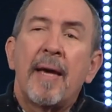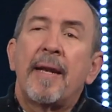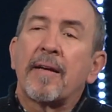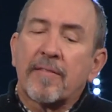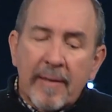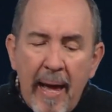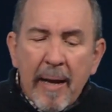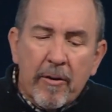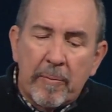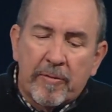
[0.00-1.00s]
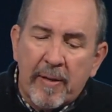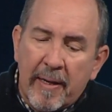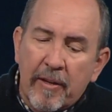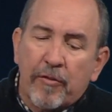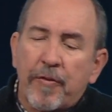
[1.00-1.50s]
Now, Sennacherib sent
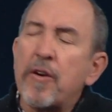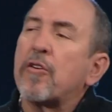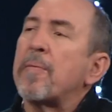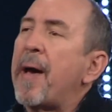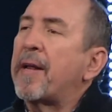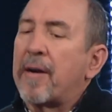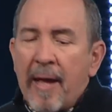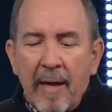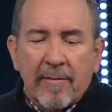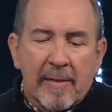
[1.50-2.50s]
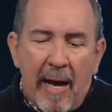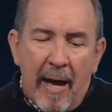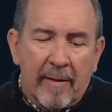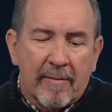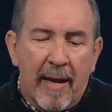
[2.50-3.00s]
his field commander to
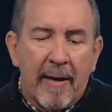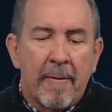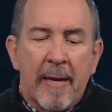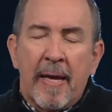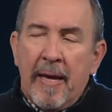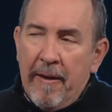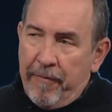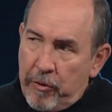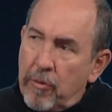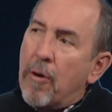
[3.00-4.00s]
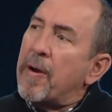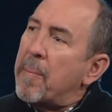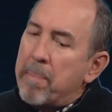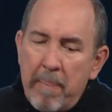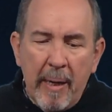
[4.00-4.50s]
Hezekiah saying, if you don't
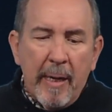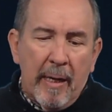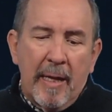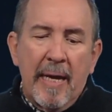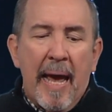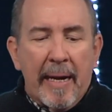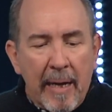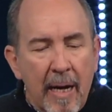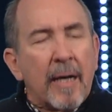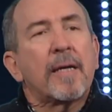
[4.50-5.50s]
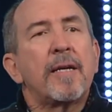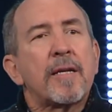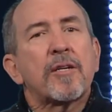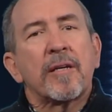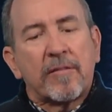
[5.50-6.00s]
immediately and
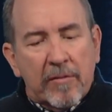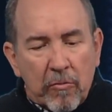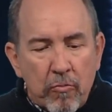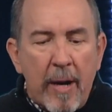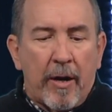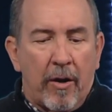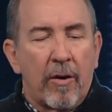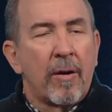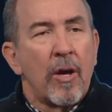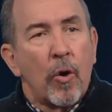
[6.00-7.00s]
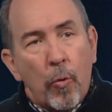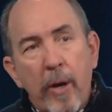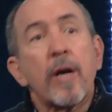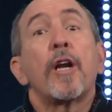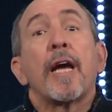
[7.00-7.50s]
unconditionally surrender, we
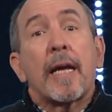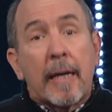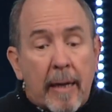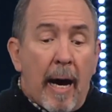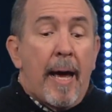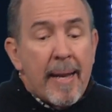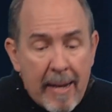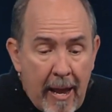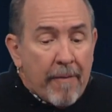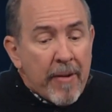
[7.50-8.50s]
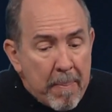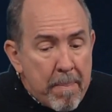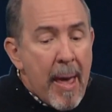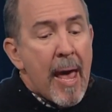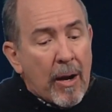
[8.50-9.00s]
are going to gut every
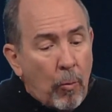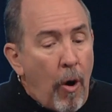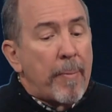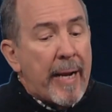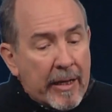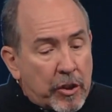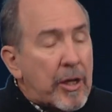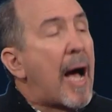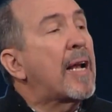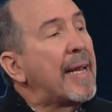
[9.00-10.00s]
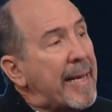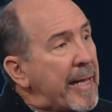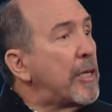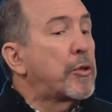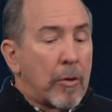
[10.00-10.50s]
man, woman, and child in
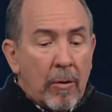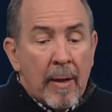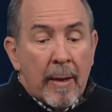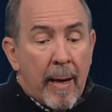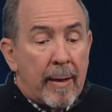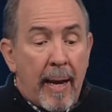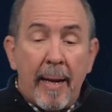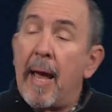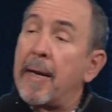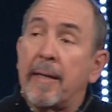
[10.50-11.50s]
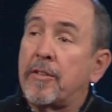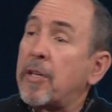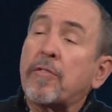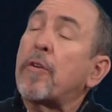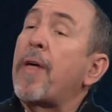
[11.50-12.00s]
Israel, and
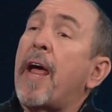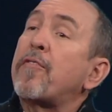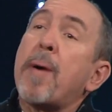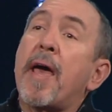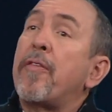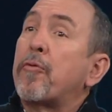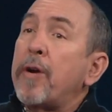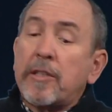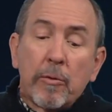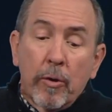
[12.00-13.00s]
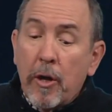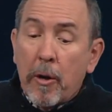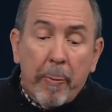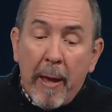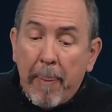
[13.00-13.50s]
just so that everybody in the region will know
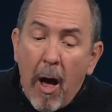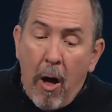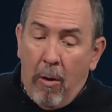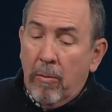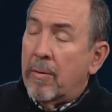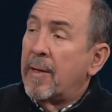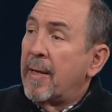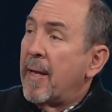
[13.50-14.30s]
to play ball.